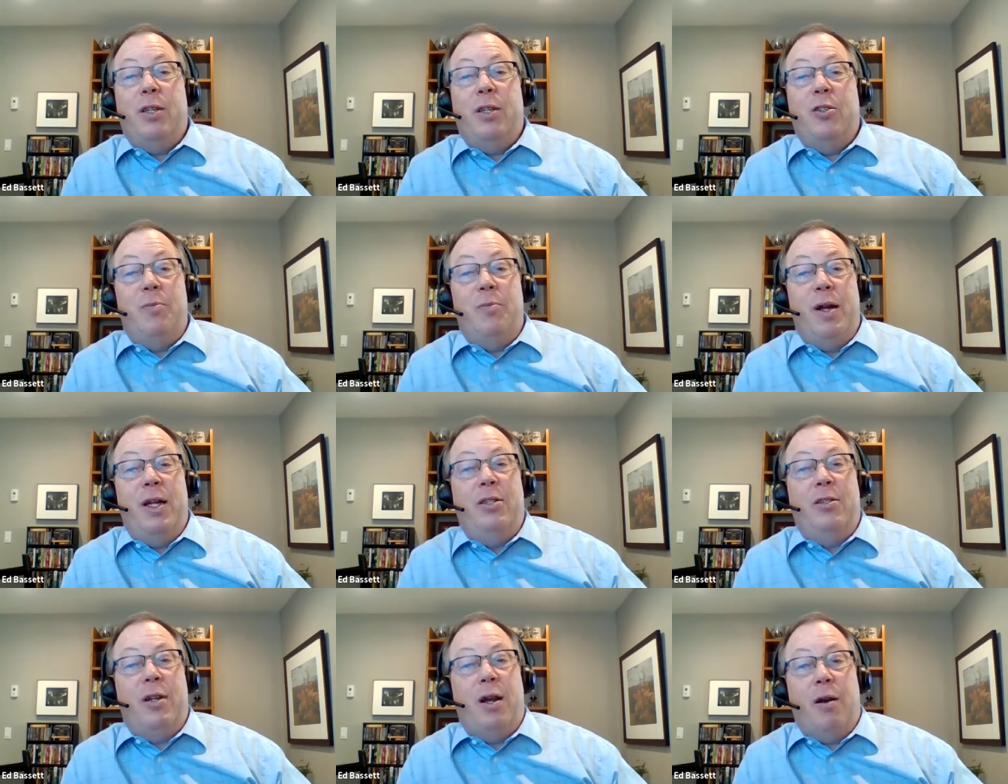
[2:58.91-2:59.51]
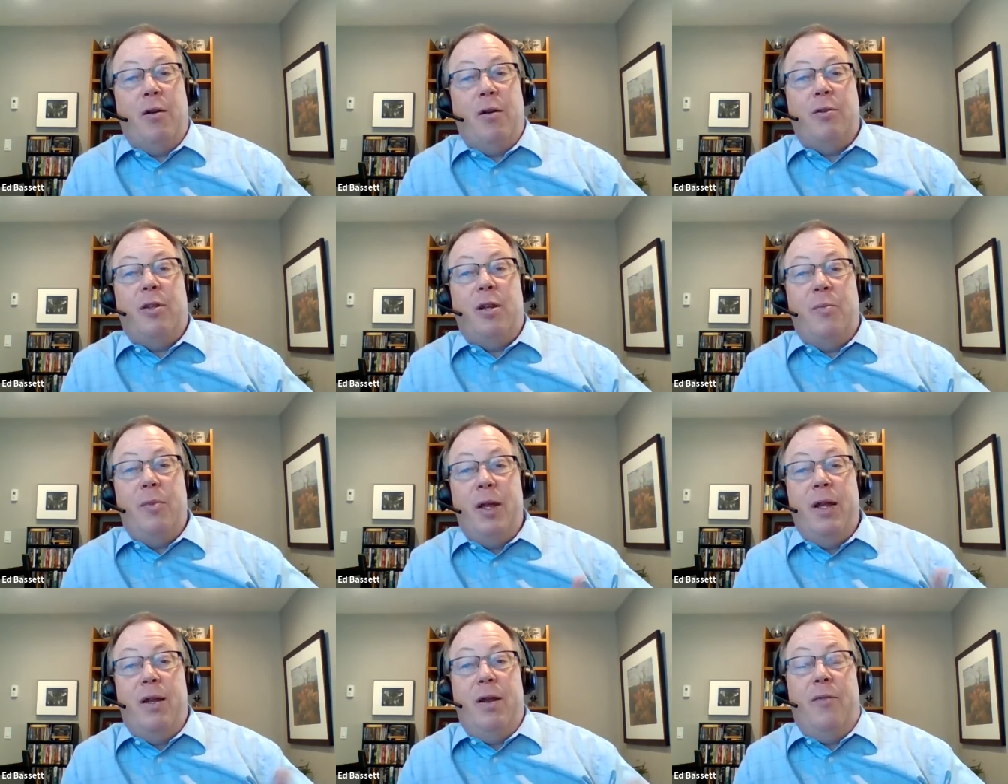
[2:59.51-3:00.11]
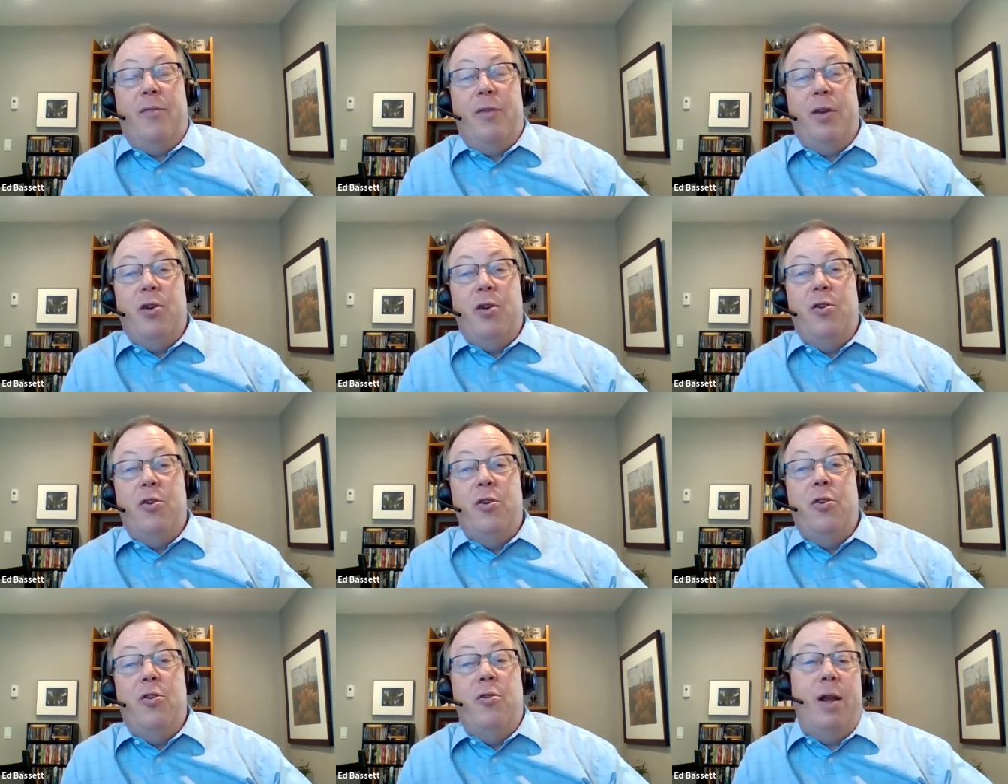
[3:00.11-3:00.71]
as you mentioned, are a little bit of a
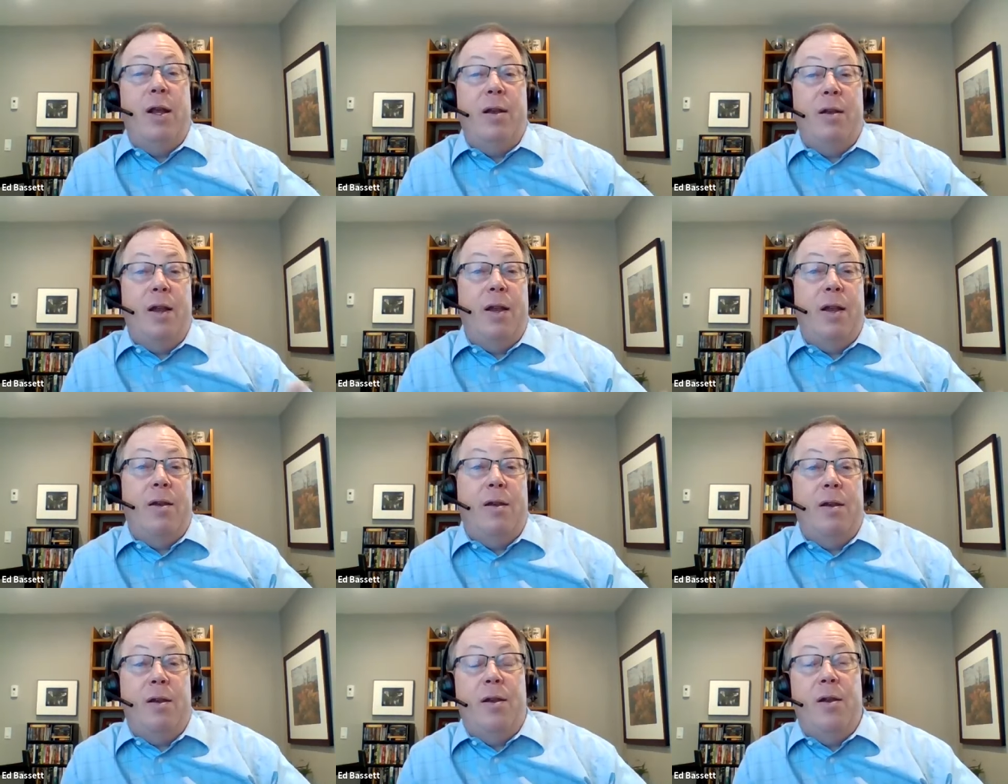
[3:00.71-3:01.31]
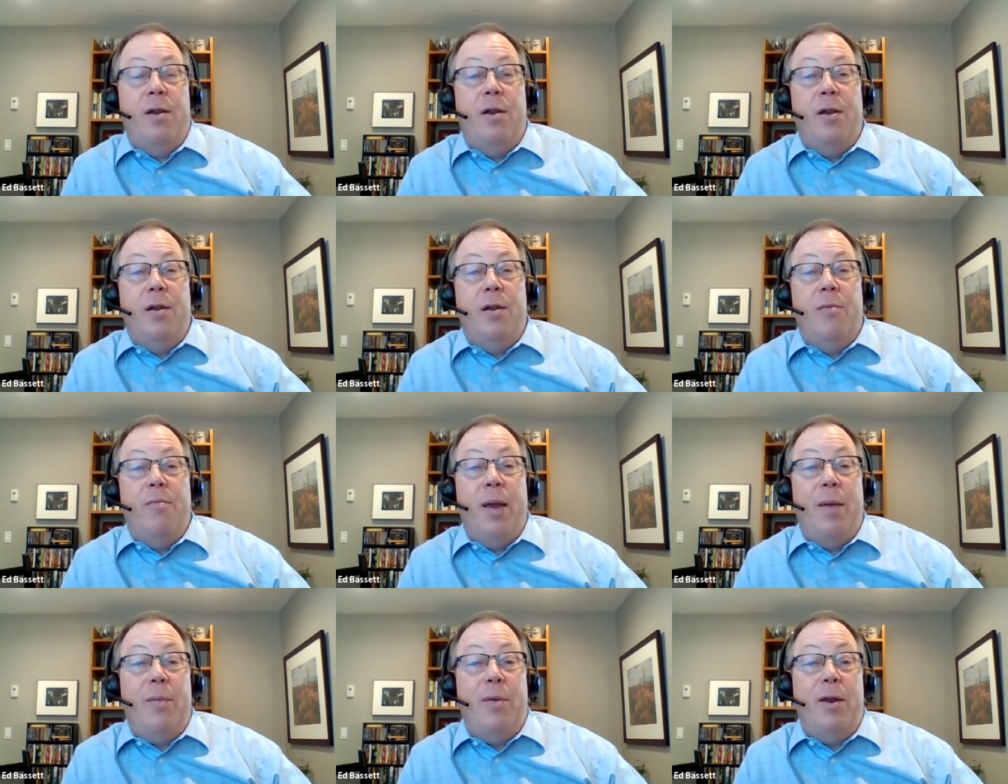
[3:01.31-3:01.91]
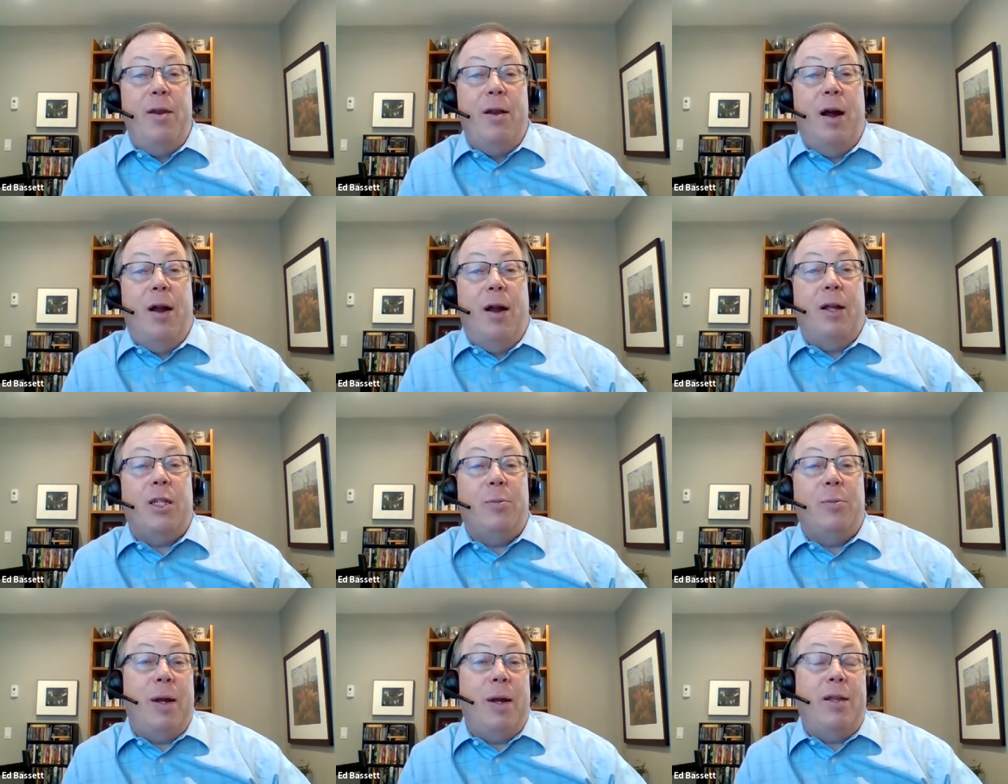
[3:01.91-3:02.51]
new and and maybe
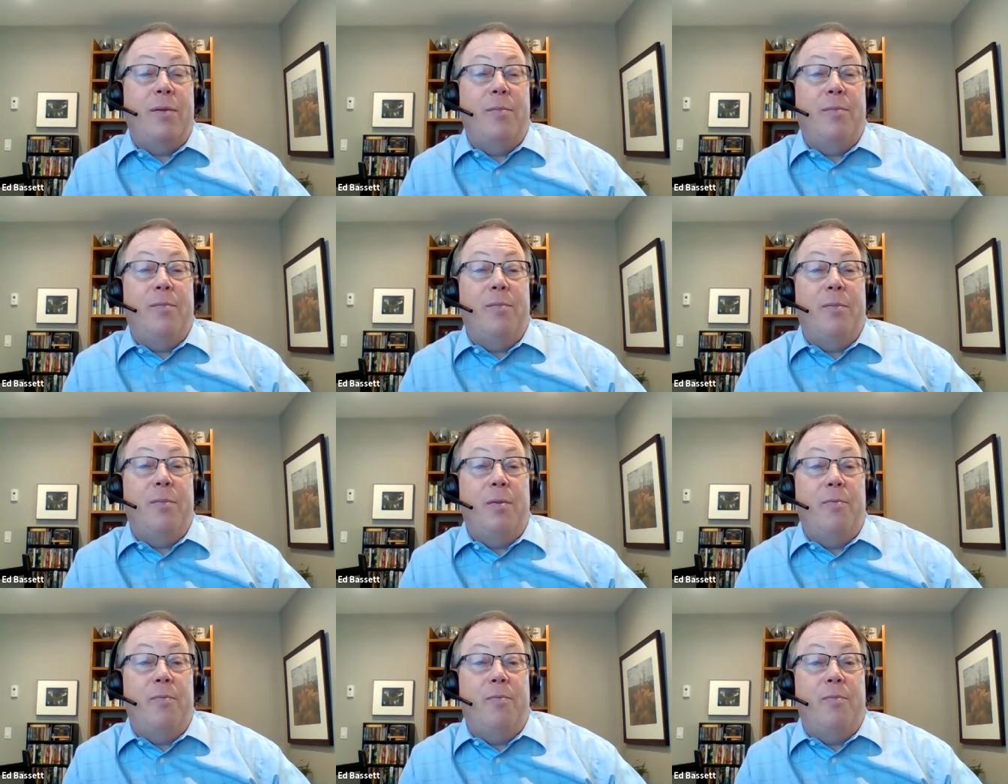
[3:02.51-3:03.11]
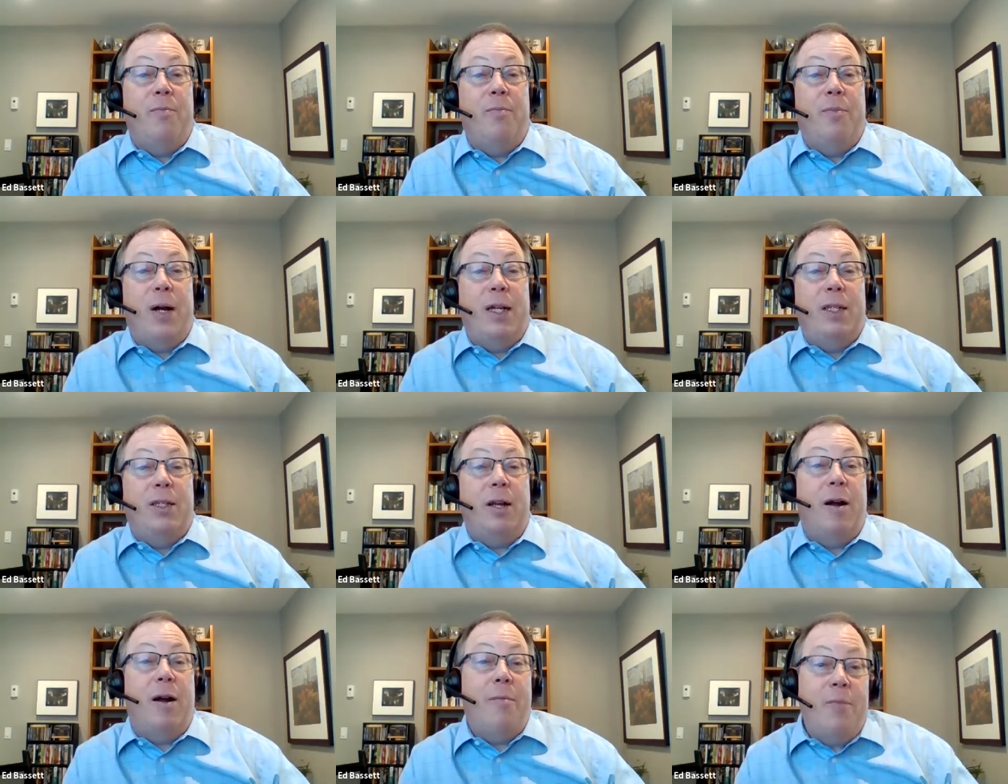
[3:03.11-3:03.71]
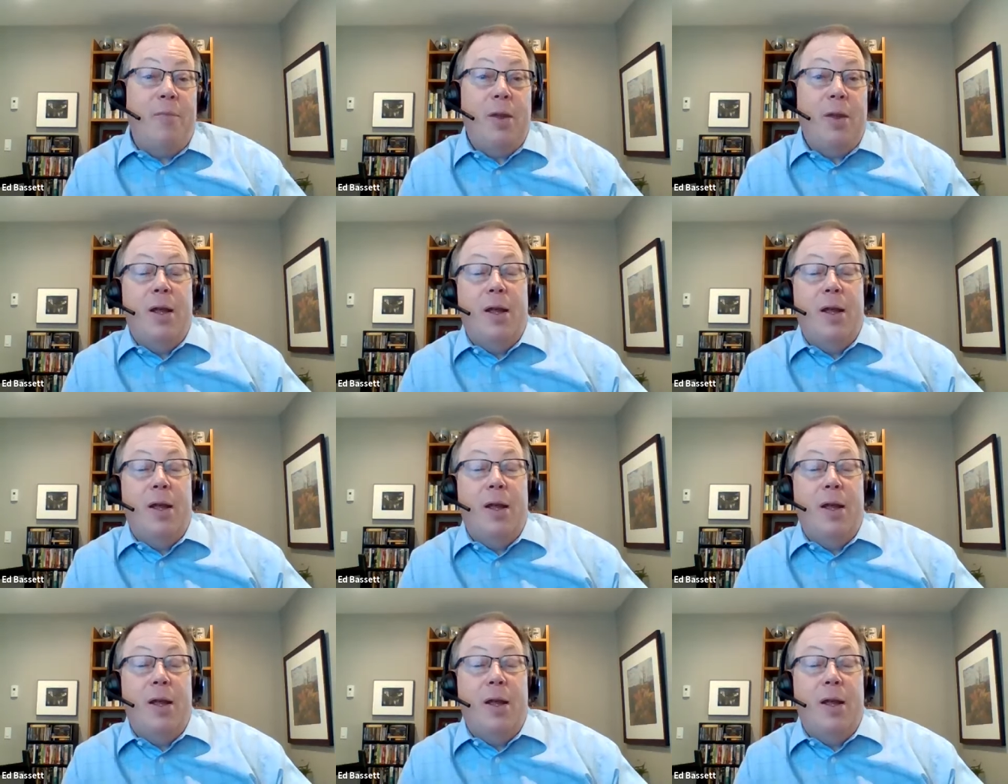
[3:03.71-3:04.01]
unexpected by some.